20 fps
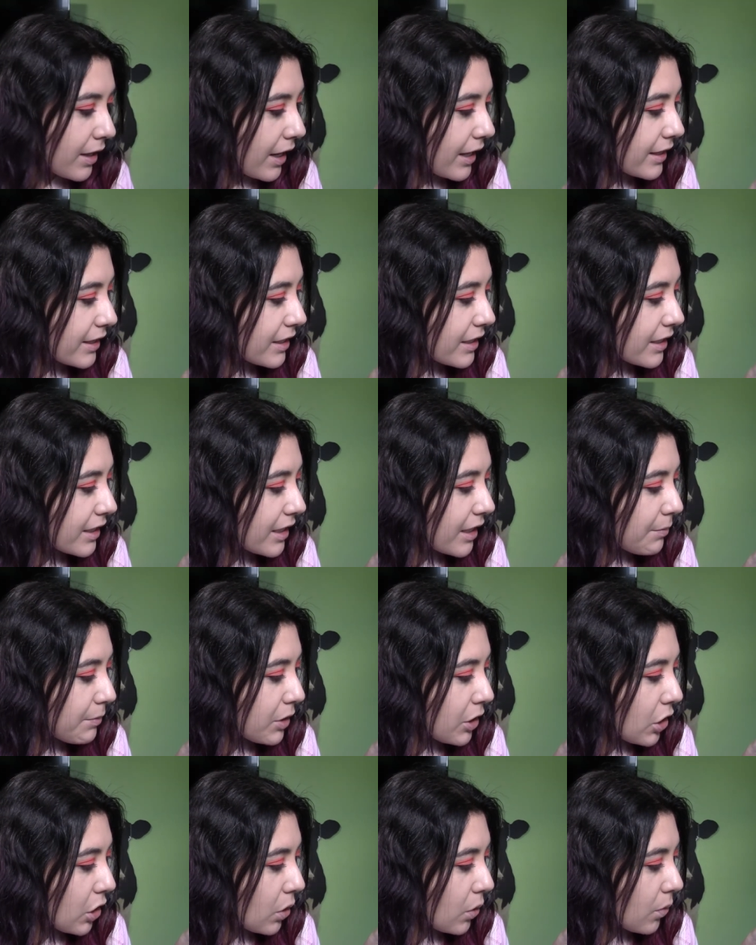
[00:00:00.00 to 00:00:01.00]
I think I'm
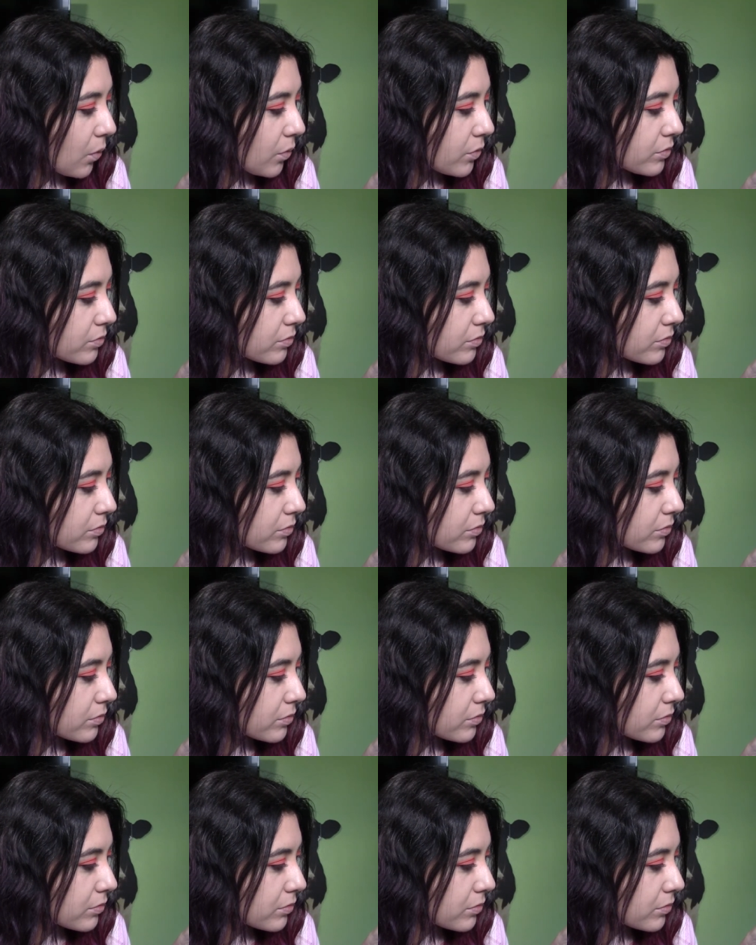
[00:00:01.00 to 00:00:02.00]
gonna go
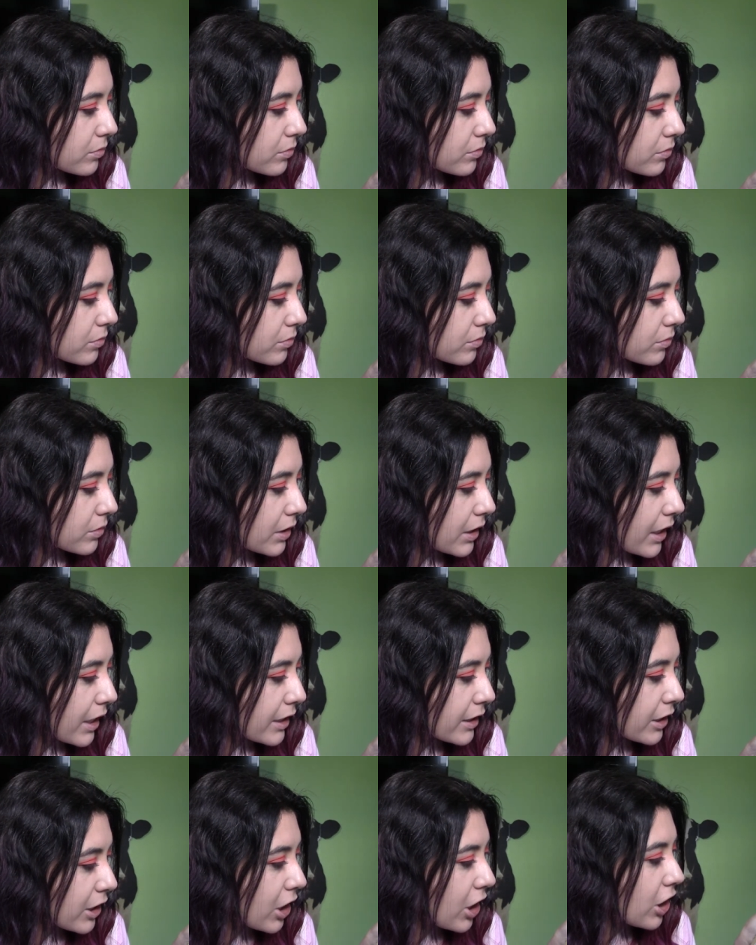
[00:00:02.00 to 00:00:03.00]

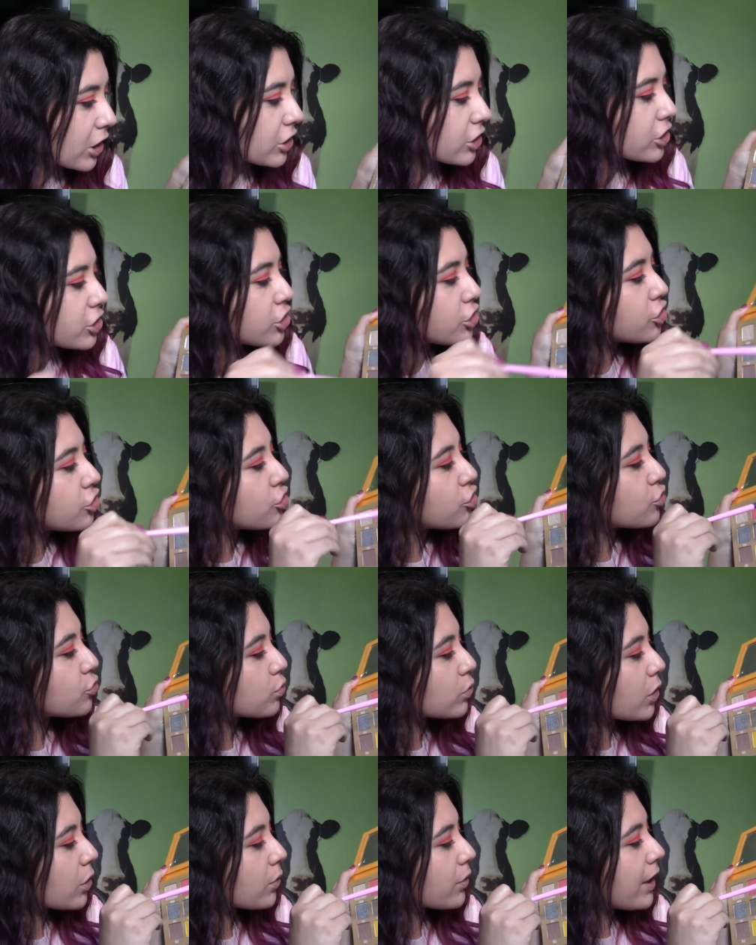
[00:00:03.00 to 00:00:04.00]
in the color
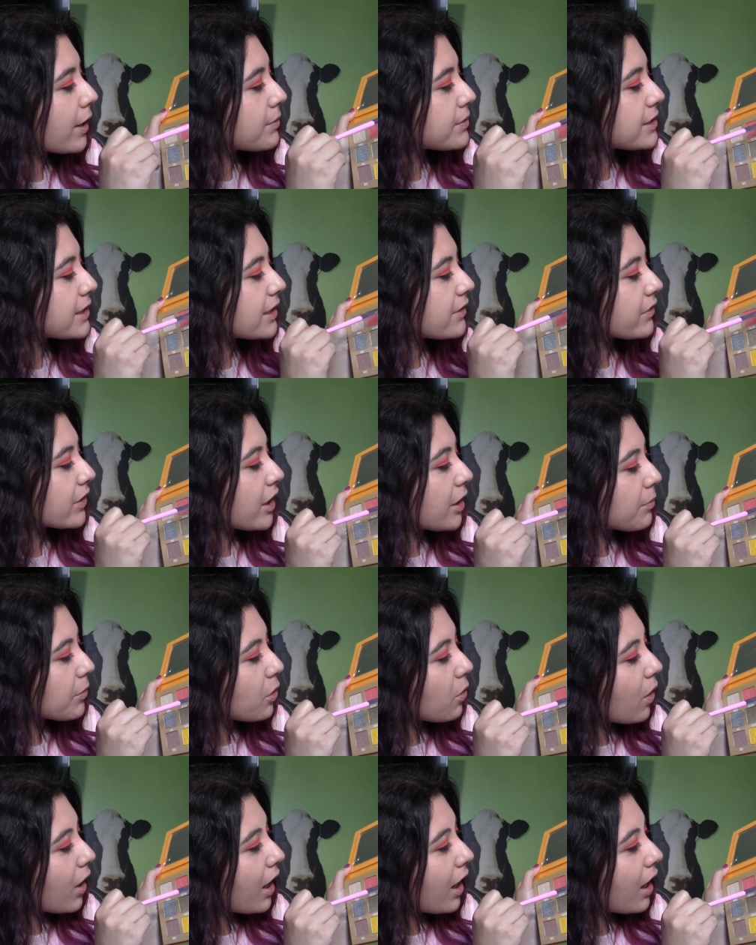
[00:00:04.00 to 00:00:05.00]
Stroke. I was thinking of
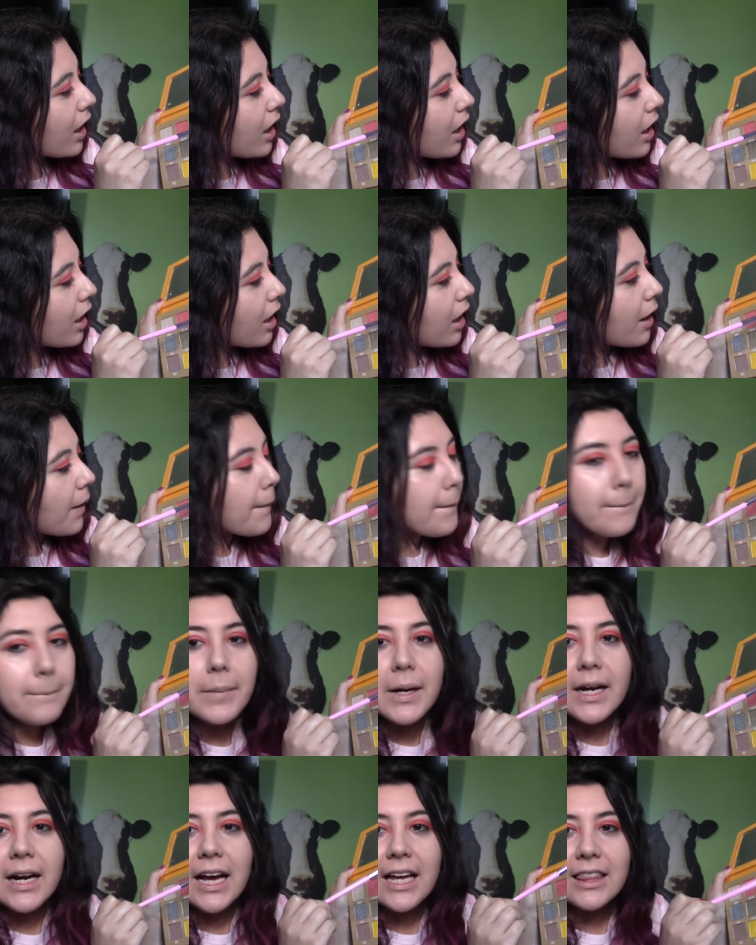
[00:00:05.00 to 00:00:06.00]
Kumquat,
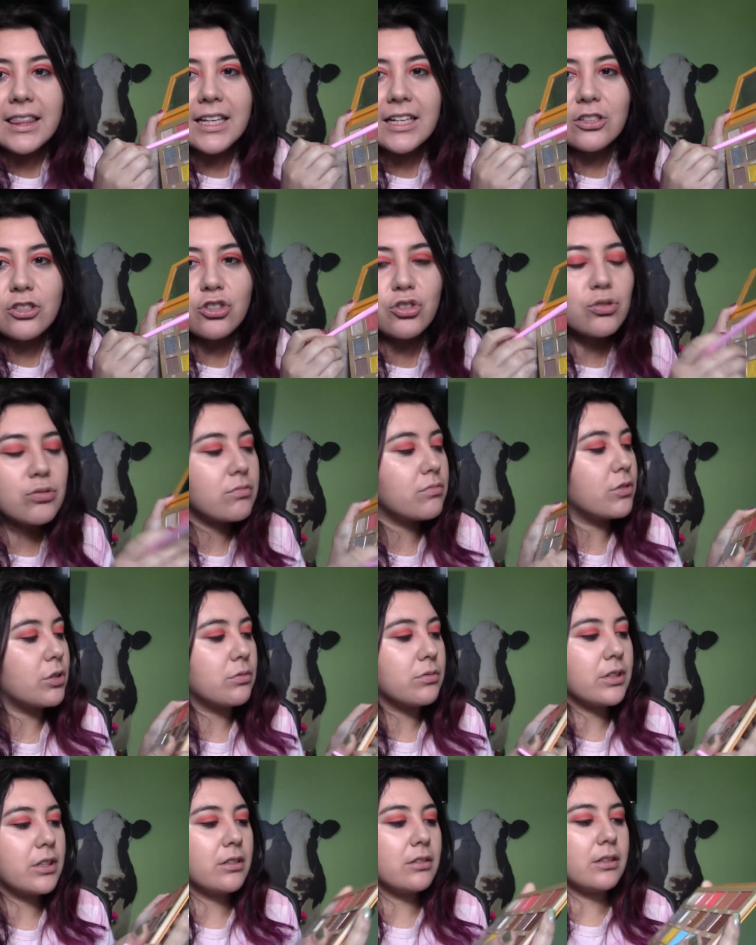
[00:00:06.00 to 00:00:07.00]
but I think
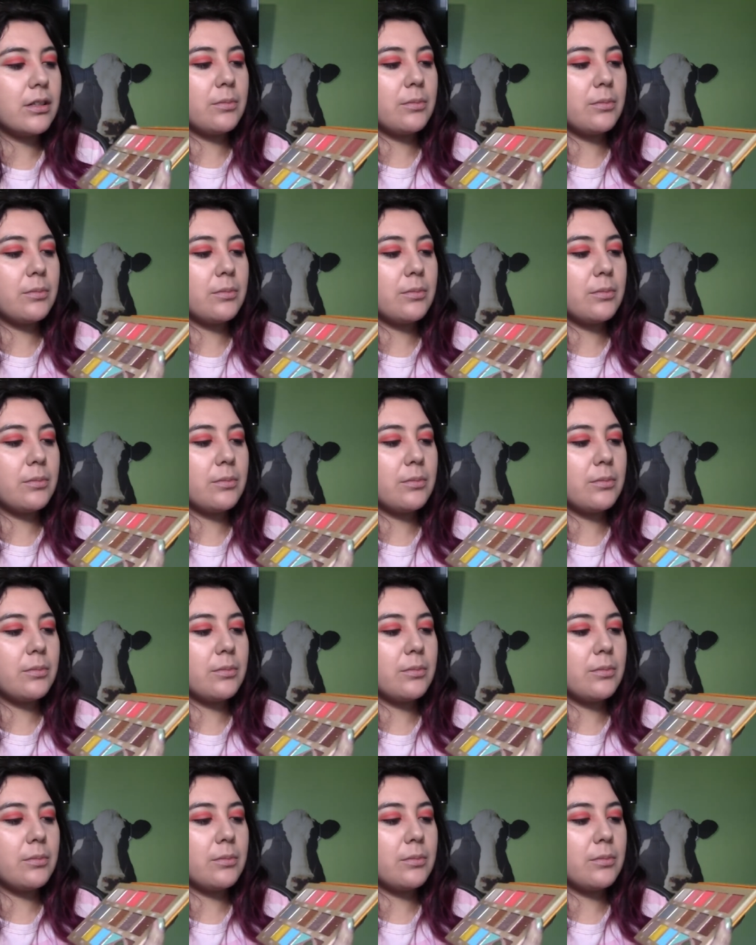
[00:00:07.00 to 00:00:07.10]
Stroke goes a